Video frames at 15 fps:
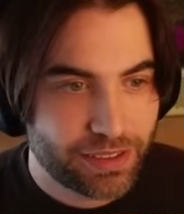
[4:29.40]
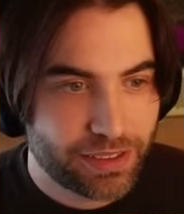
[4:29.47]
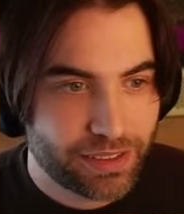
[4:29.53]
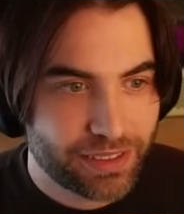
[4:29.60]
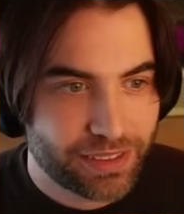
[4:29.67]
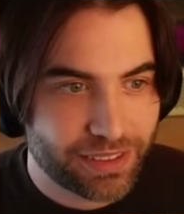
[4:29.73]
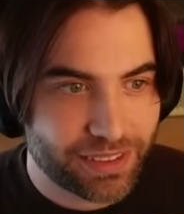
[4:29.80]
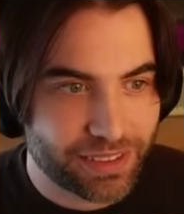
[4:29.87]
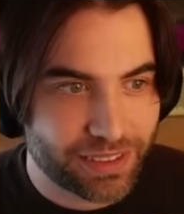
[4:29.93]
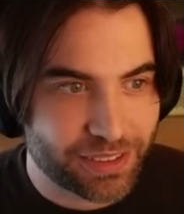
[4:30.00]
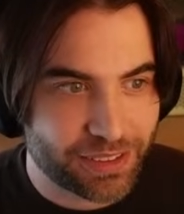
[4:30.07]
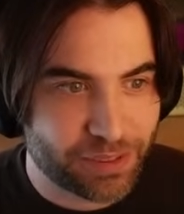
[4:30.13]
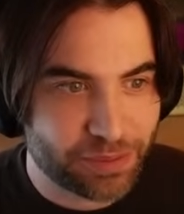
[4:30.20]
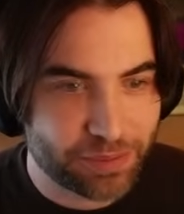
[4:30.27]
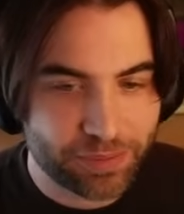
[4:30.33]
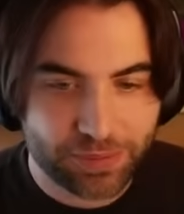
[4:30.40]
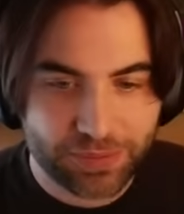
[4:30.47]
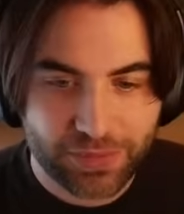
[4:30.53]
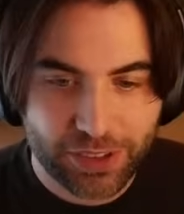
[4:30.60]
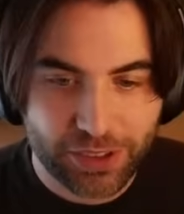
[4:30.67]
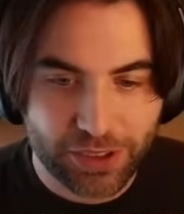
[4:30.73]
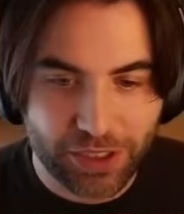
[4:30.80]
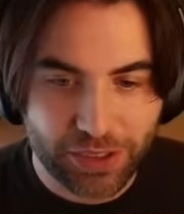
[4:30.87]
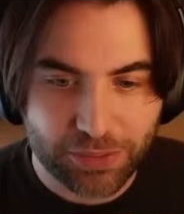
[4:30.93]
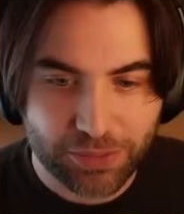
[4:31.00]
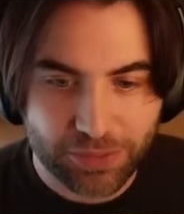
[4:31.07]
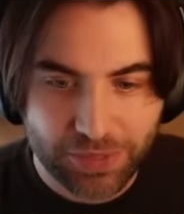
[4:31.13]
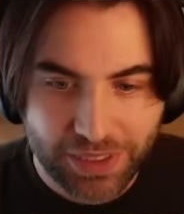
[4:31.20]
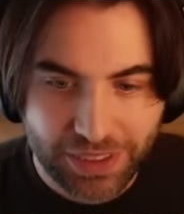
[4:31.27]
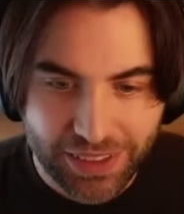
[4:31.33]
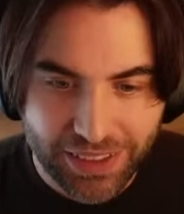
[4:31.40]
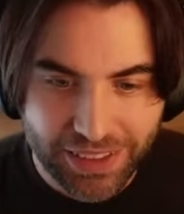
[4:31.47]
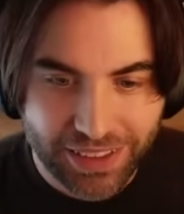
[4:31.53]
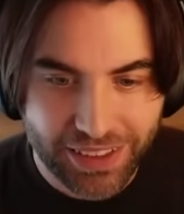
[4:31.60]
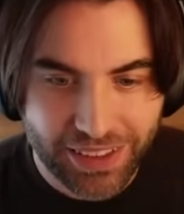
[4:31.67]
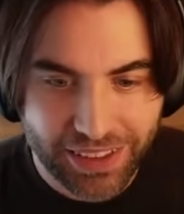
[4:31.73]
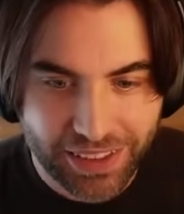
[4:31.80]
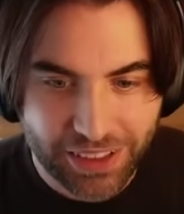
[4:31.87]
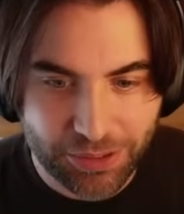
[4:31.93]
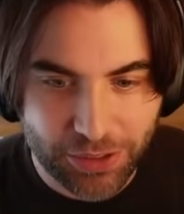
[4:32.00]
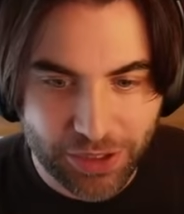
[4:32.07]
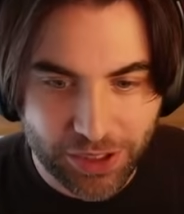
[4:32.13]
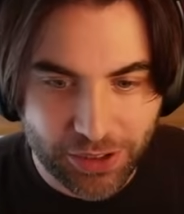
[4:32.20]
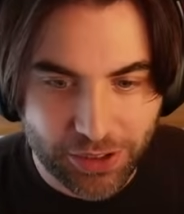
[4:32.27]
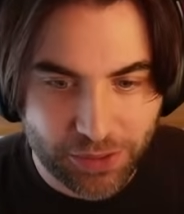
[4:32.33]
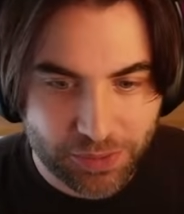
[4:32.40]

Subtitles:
So yeah, give it a go.